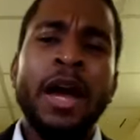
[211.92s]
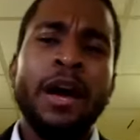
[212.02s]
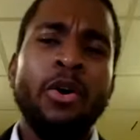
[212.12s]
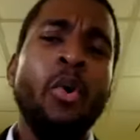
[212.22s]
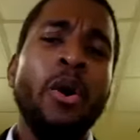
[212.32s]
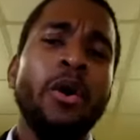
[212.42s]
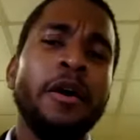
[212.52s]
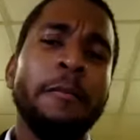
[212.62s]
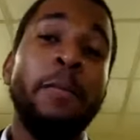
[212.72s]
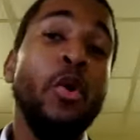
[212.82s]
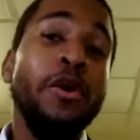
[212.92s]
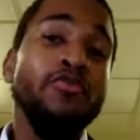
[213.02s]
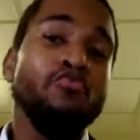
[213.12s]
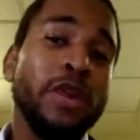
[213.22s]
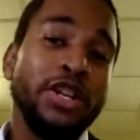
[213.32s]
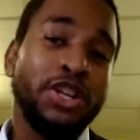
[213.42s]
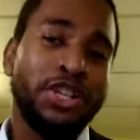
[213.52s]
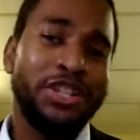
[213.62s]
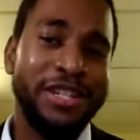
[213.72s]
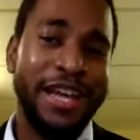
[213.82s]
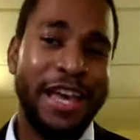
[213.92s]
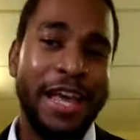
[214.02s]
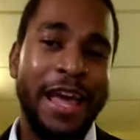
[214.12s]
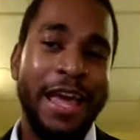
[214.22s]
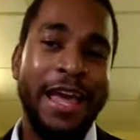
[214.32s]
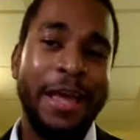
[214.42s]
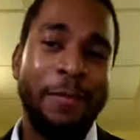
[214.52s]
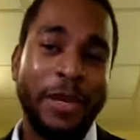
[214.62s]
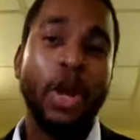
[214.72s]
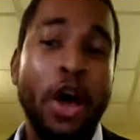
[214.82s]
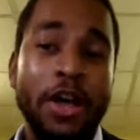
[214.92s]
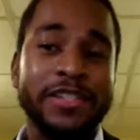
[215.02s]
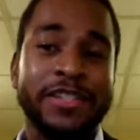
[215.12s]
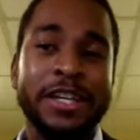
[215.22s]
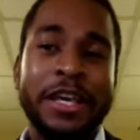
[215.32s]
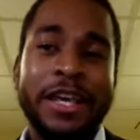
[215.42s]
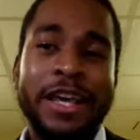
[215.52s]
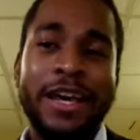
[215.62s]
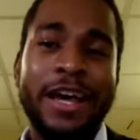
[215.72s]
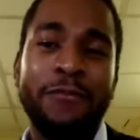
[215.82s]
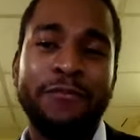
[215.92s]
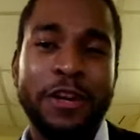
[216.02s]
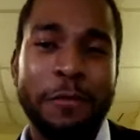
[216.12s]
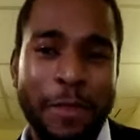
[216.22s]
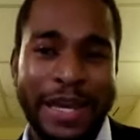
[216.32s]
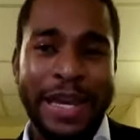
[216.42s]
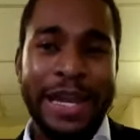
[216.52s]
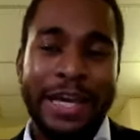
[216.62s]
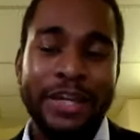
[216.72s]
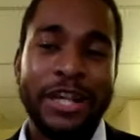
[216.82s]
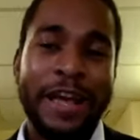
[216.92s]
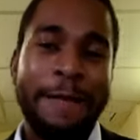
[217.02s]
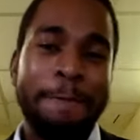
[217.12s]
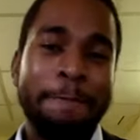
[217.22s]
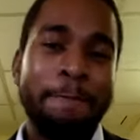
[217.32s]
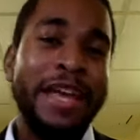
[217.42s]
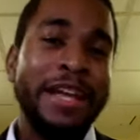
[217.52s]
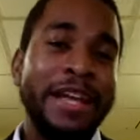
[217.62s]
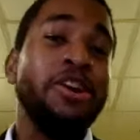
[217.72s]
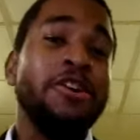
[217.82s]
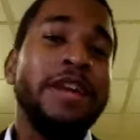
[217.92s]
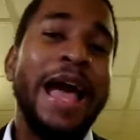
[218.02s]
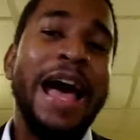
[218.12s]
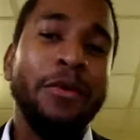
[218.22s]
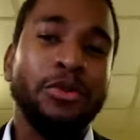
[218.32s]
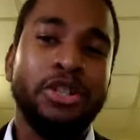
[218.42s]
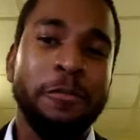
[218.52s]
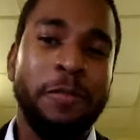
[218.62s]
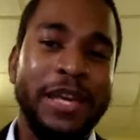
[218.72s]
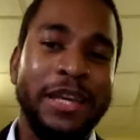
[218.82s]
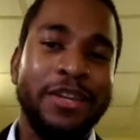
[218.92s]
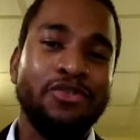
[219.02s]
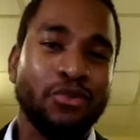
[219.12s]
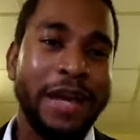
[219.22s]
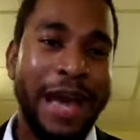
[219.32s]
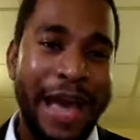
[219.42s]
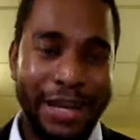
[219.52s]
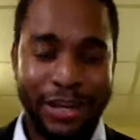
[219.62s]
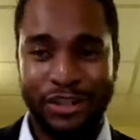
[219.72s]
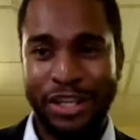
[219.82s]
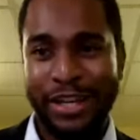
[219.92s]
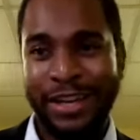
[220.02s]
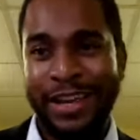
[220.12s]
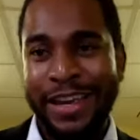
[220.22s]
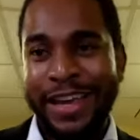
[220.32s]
uh, who are born rich today uh, because uh, of their beginnings, uh, they turned out to be drug addicts. Uh,